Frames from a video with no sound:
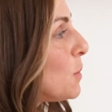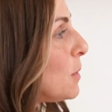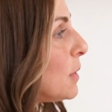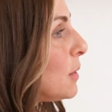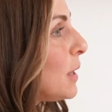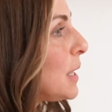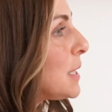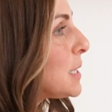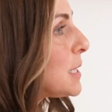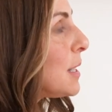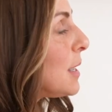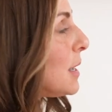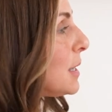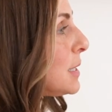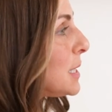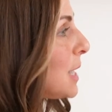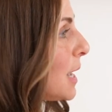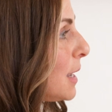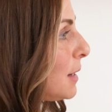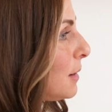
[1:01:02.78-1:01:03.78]
from
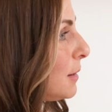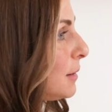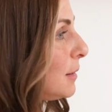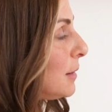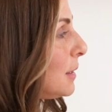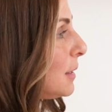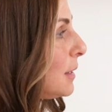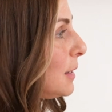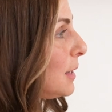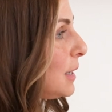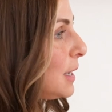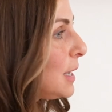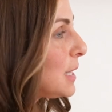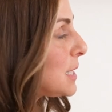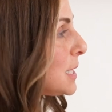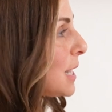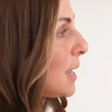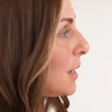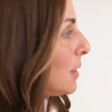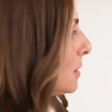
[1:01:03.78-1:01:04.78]

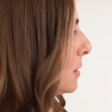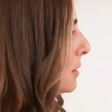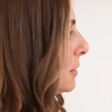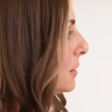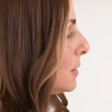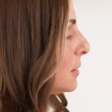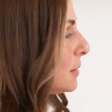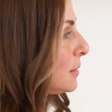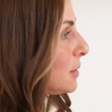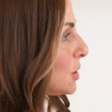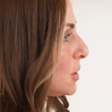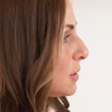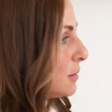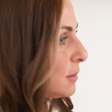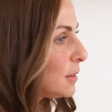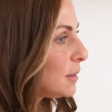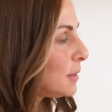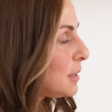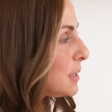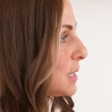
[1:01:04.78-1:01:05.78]
it's
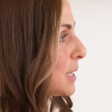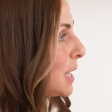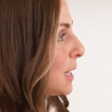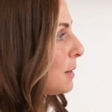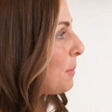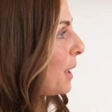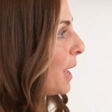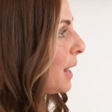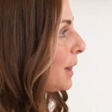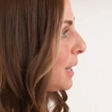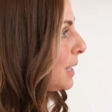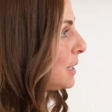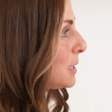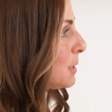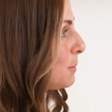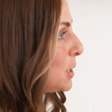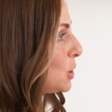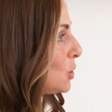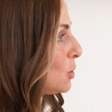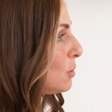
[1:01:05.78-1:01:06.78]
not a bad thing
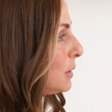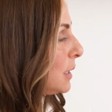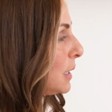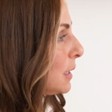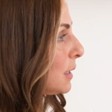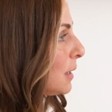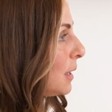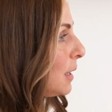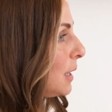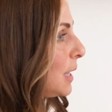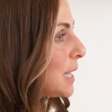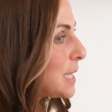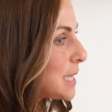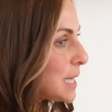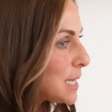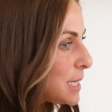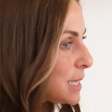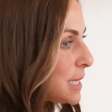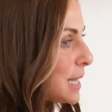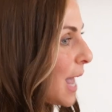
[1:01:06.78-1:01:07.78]
to be doing. It's
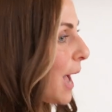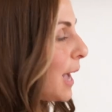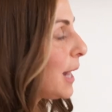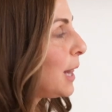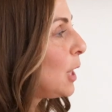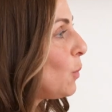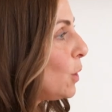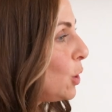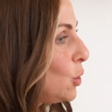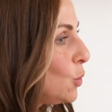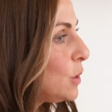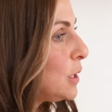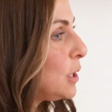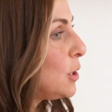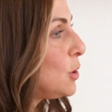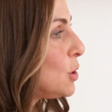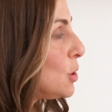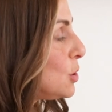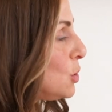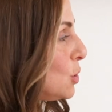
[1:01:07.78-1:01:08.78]
exactly what you
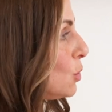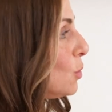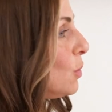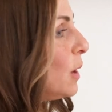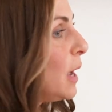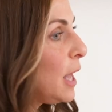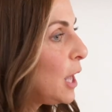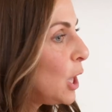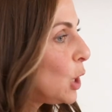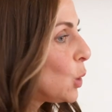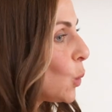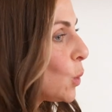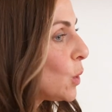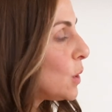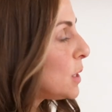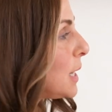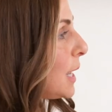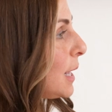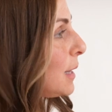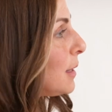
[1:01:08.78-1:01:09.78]
need to do in
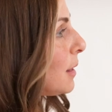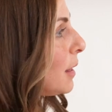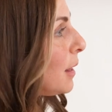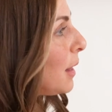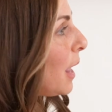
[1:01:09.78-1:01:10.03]
order to get to the